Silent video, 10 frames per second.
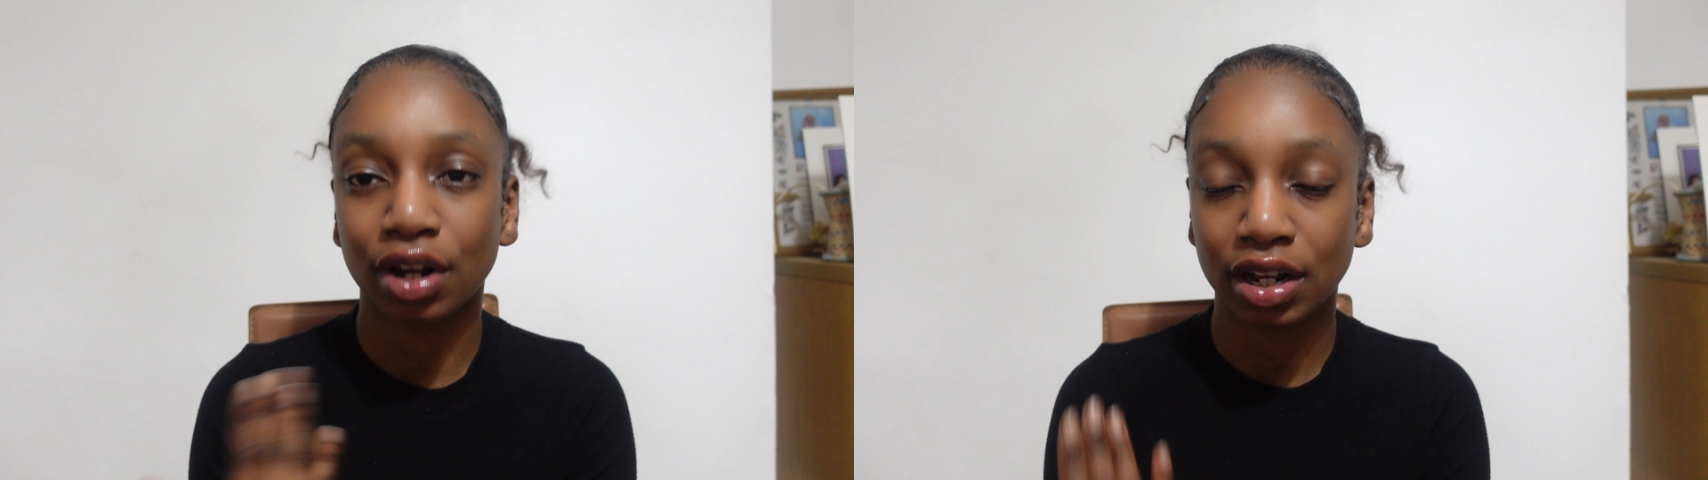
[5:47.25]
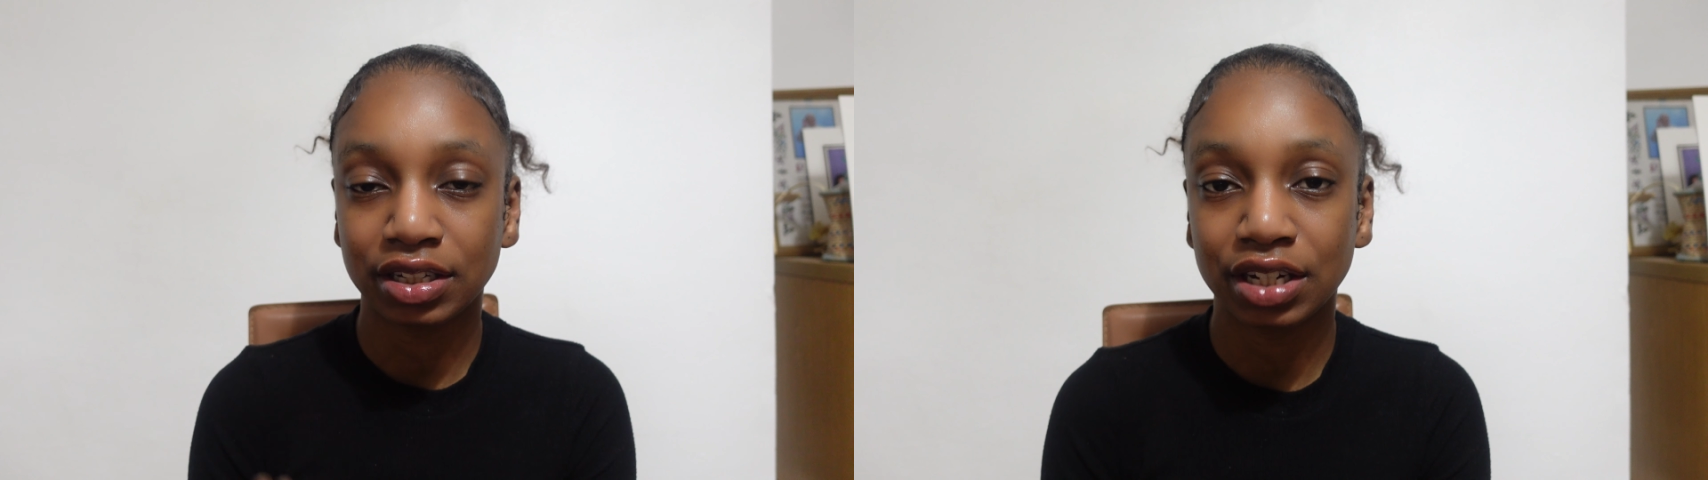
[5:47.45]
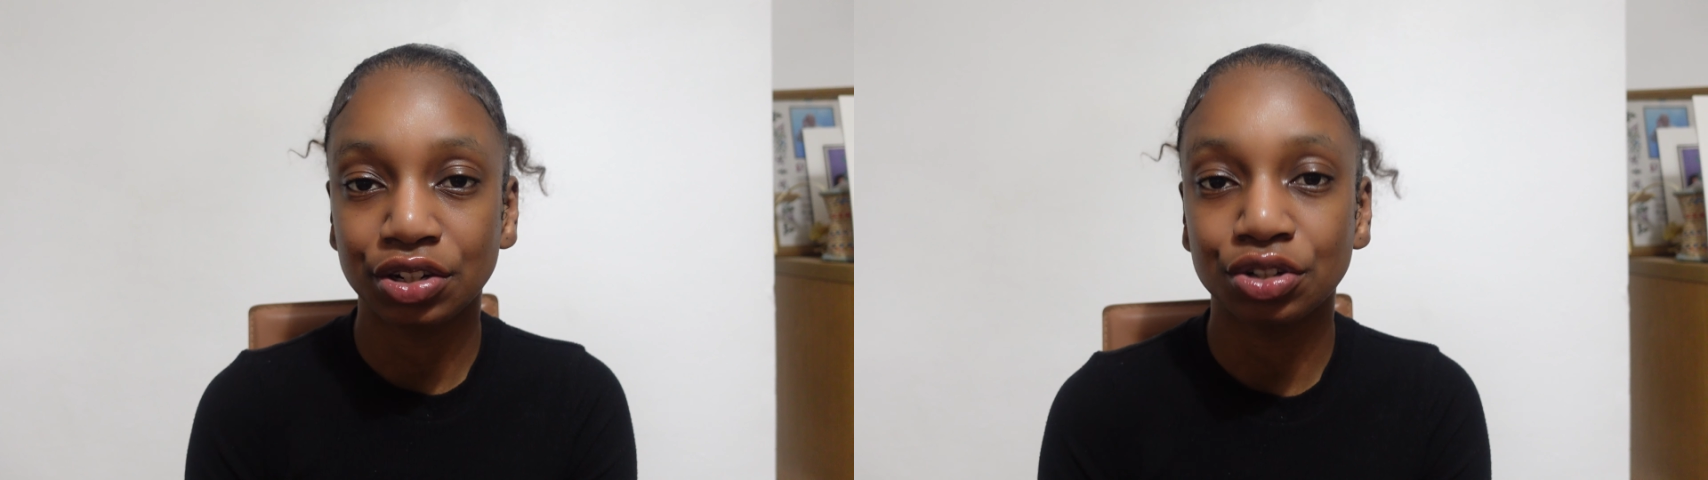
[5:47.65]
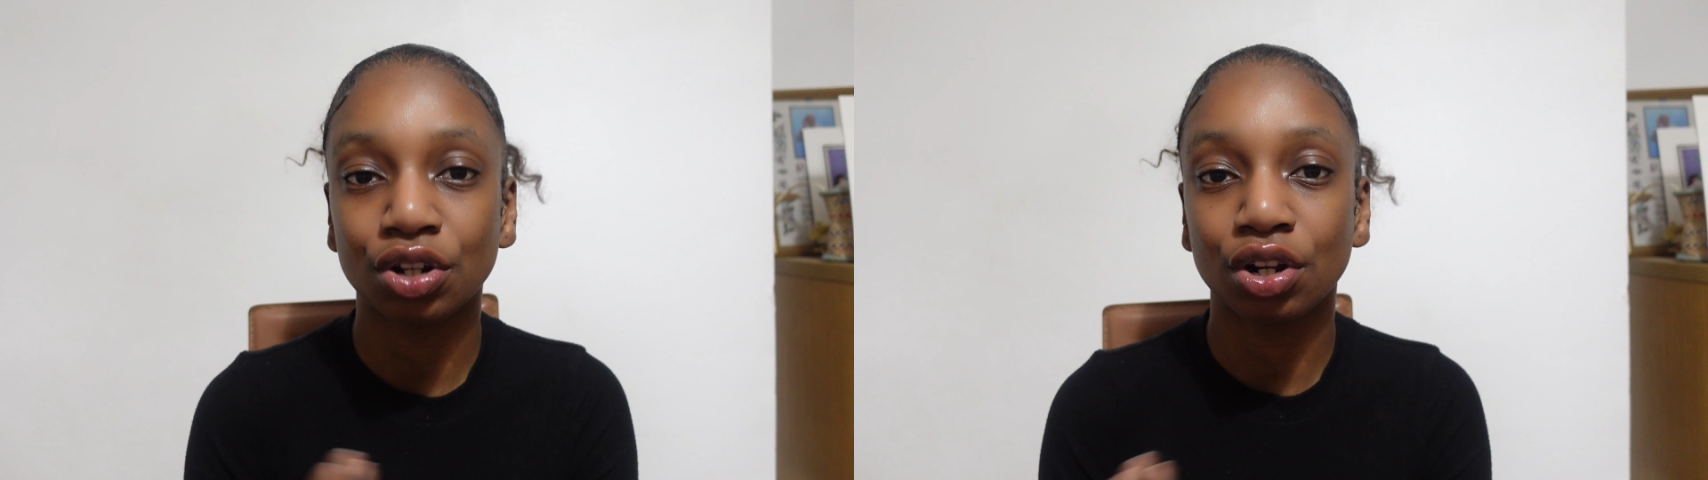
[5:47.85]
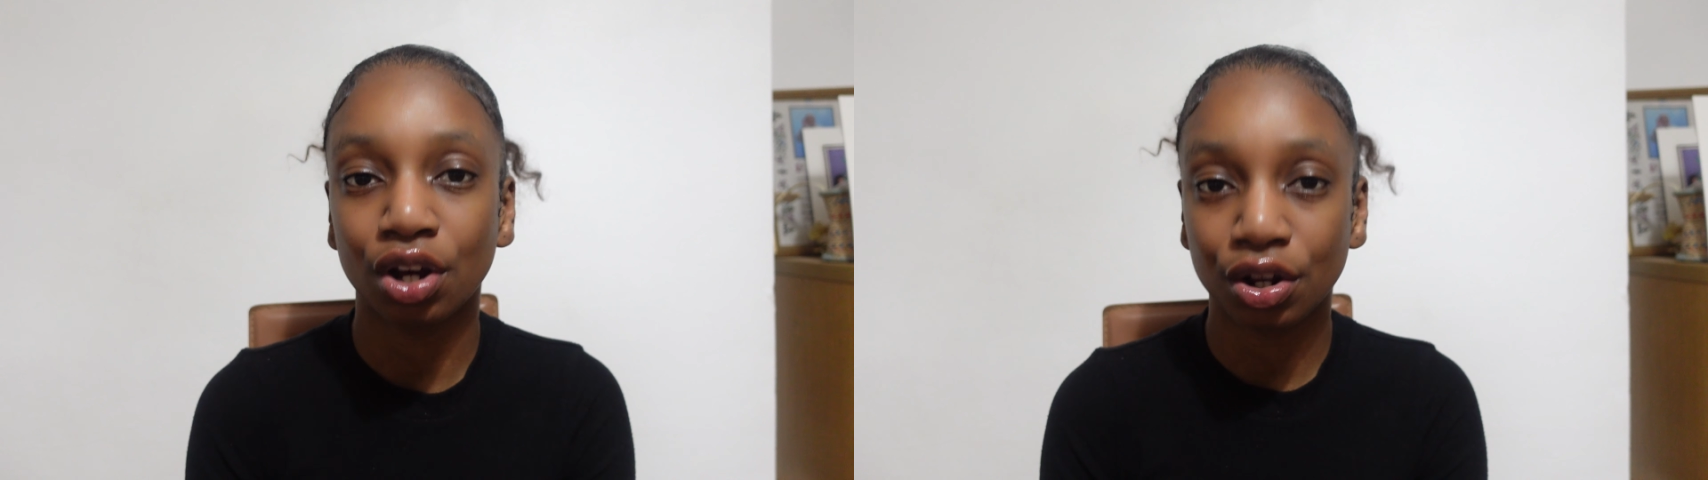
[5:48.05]
continue to
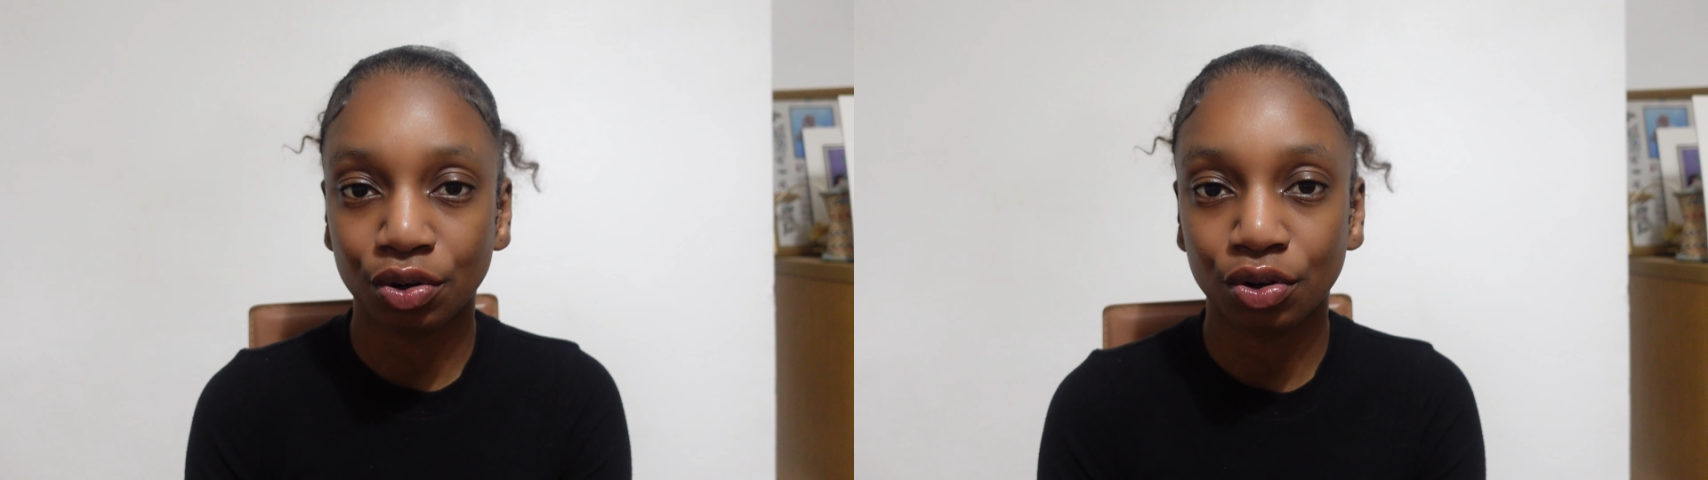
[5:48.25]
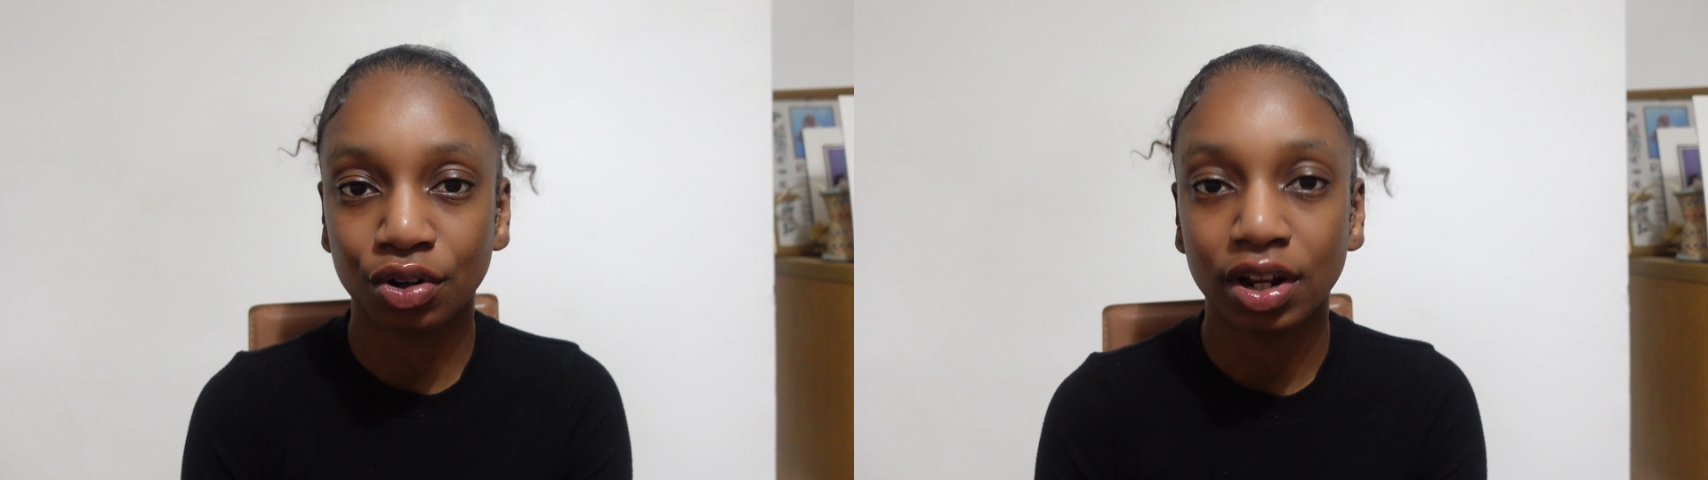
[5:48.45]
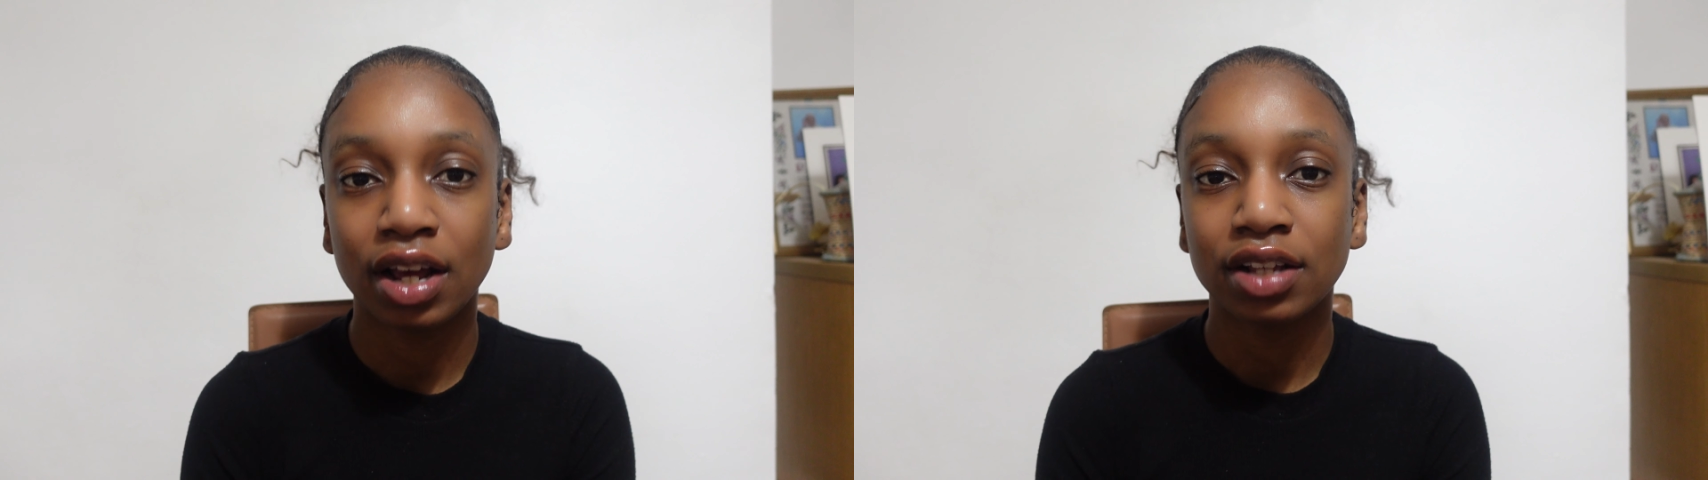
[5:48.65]
learn on,